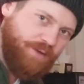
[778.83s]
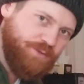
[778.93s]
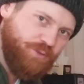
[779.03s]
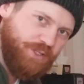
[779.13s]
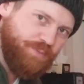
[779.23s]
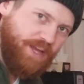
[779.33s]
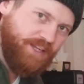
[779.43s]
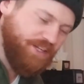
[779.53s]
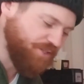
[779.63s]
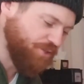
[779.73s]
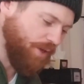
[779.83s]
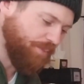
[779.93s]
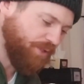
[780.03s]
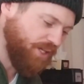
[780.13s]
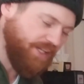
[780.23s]
switch back here, so I
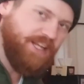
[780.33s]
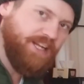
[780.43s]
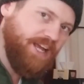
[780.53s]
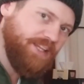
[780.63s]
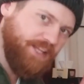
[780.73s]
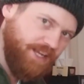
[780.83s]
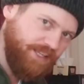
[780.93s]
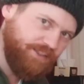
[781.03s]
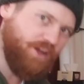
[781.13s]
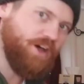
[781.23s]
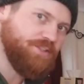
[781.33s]
plug it in and then I hit the on